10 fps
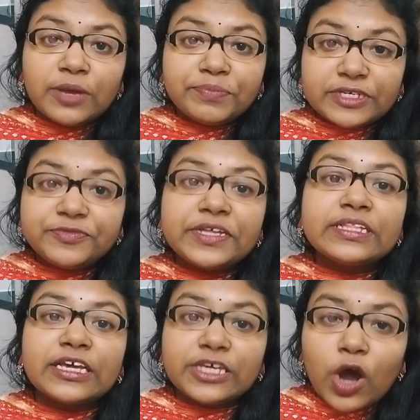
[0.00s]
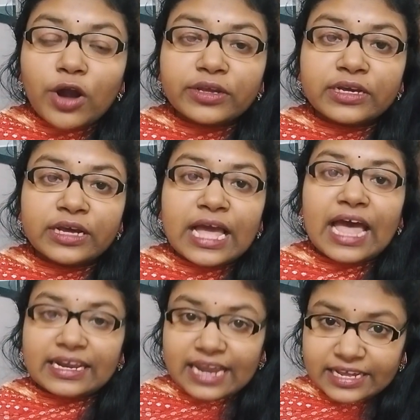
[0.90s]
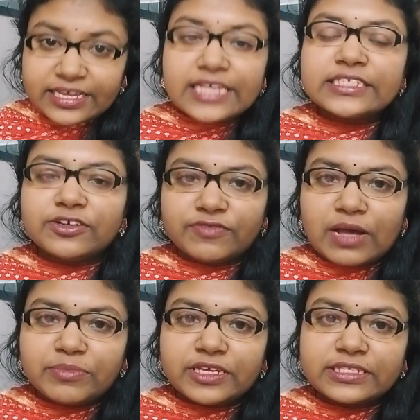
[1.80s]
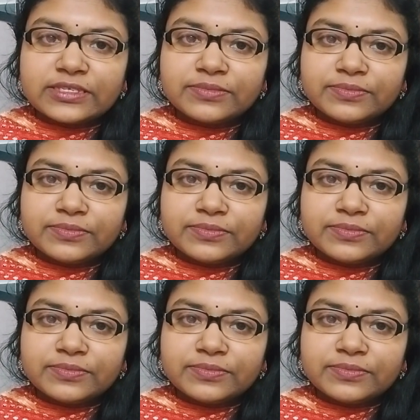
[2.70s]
between the York and Lancaster families.